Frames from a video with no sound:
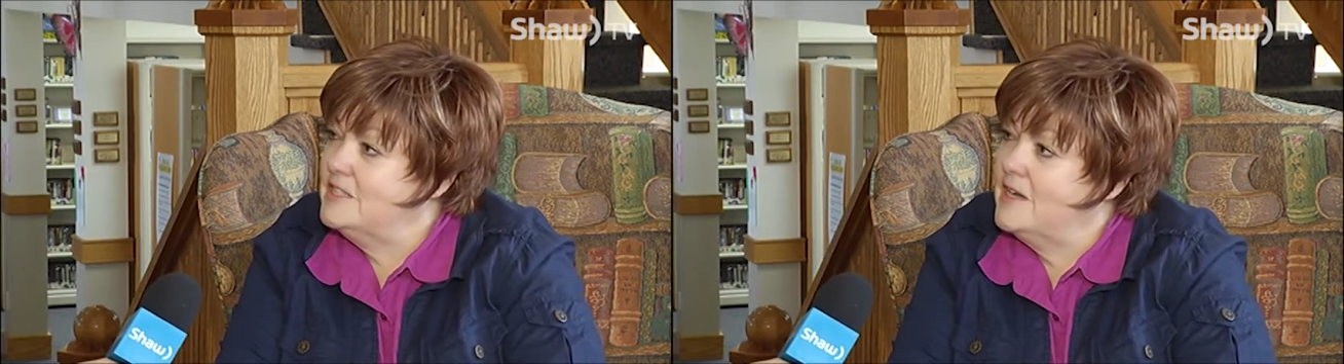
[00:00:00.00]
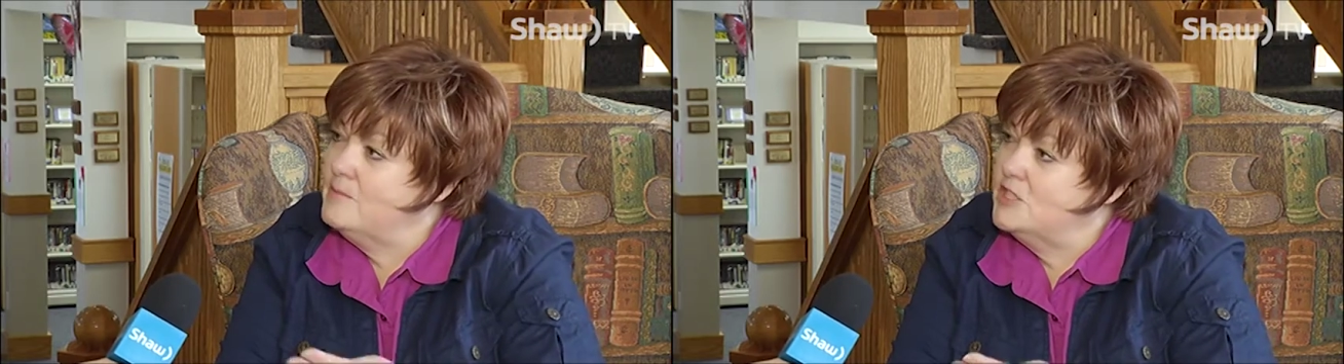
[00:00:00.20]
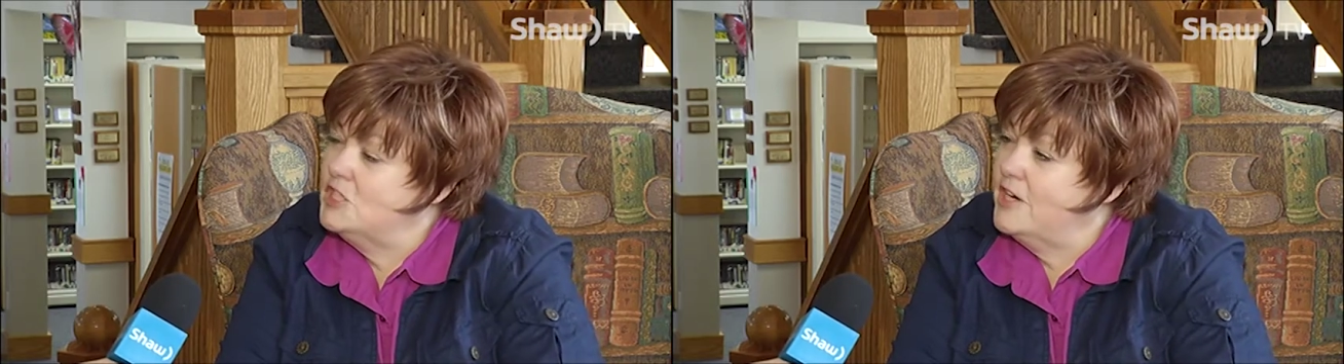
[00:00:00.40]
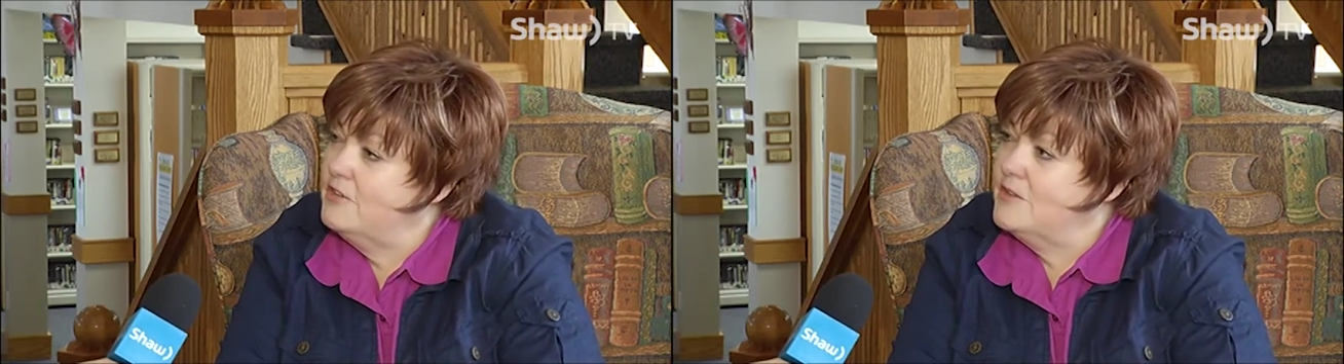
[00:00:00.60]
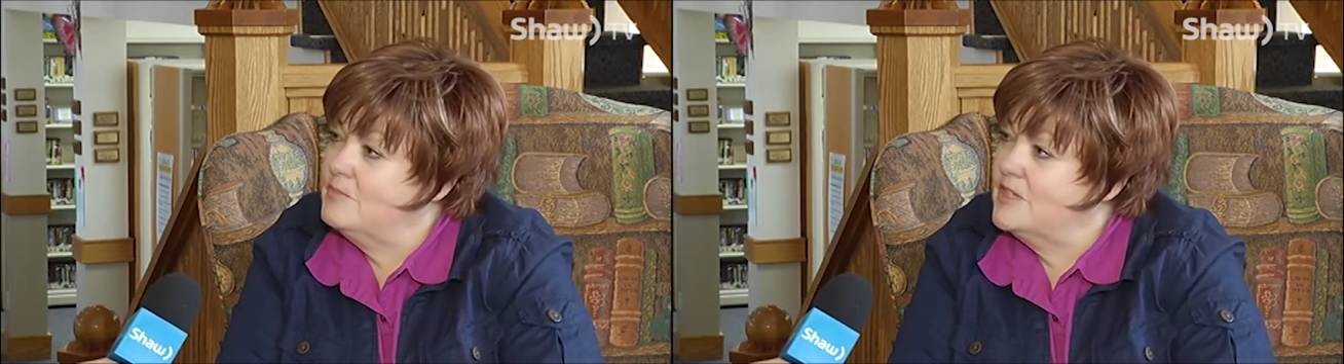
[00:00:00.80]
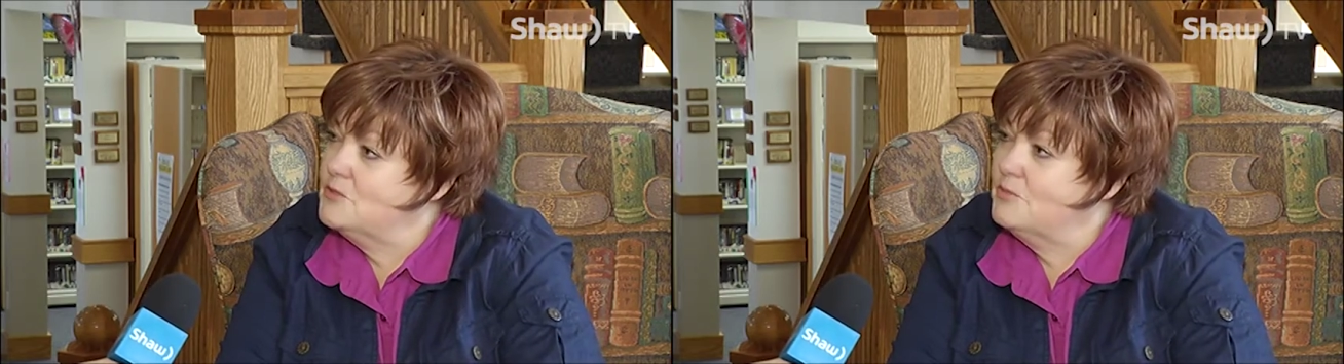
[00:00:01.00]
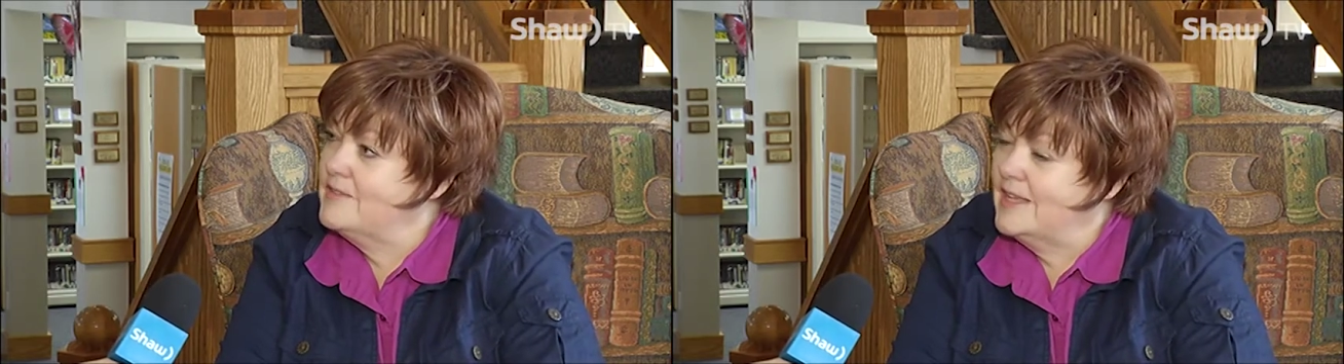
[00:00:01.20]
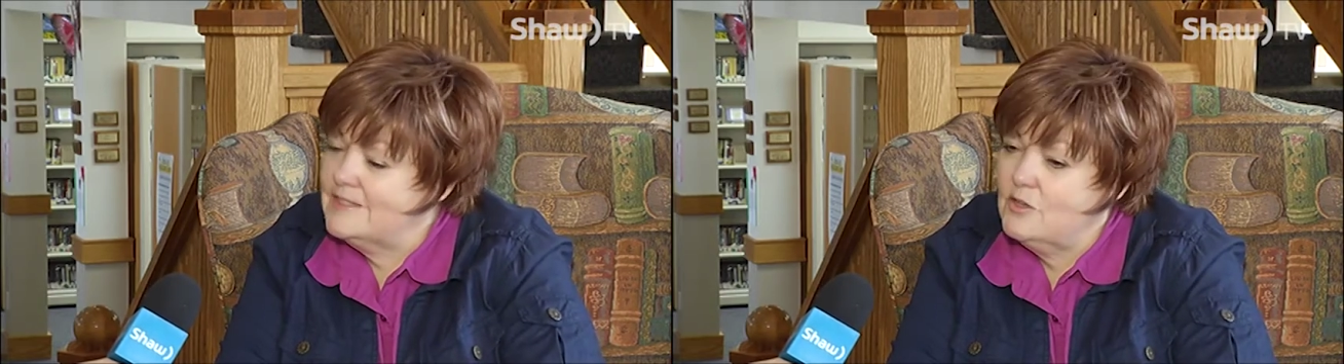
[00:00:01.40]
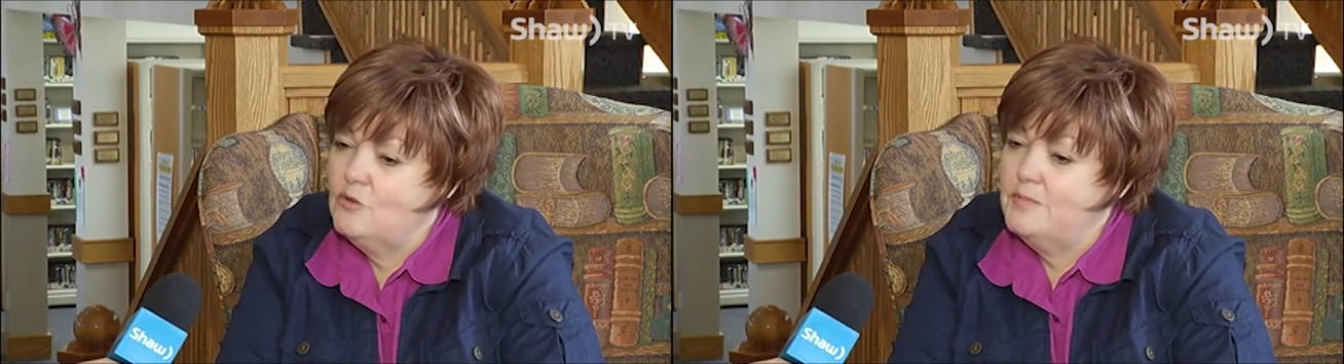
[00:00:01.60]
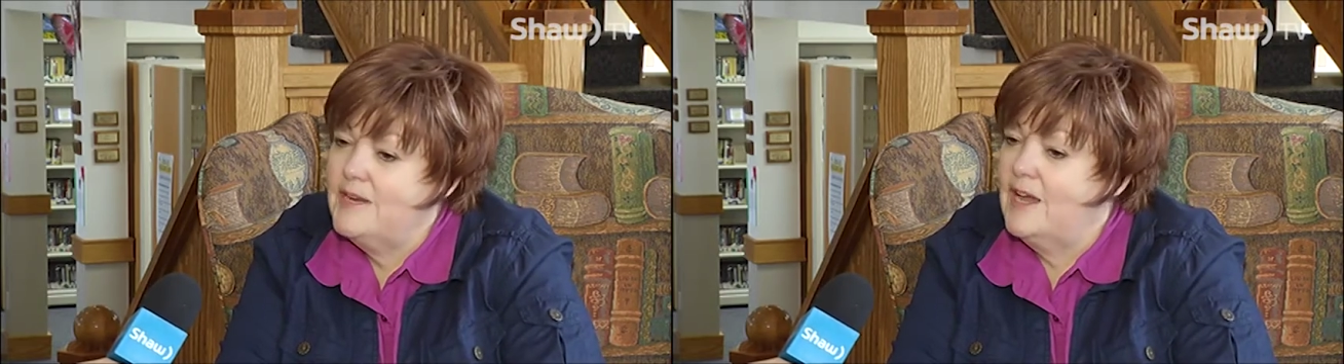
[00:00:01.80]
to come and share them, because that's the
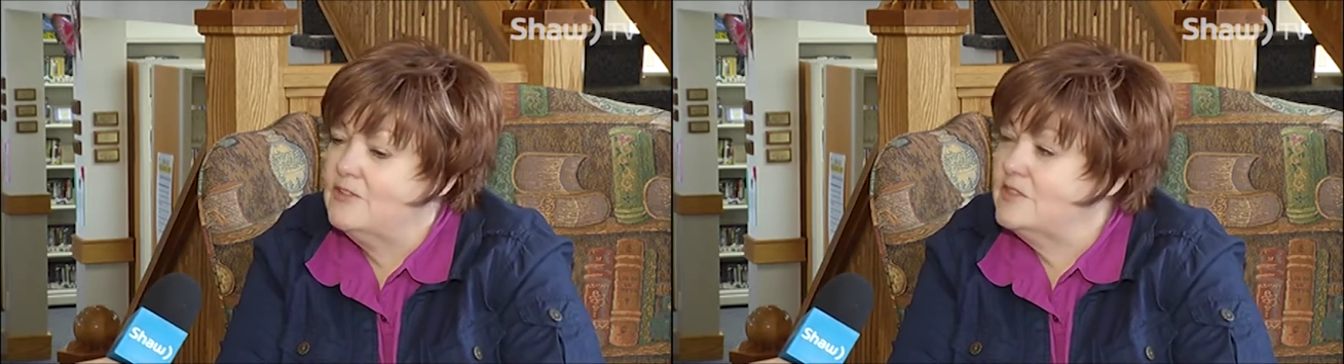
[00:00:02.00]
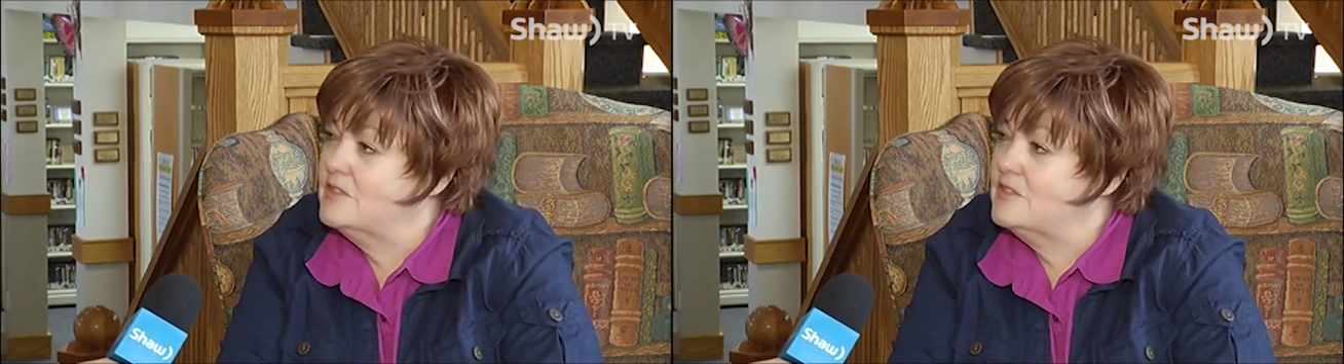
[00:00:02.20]
open house,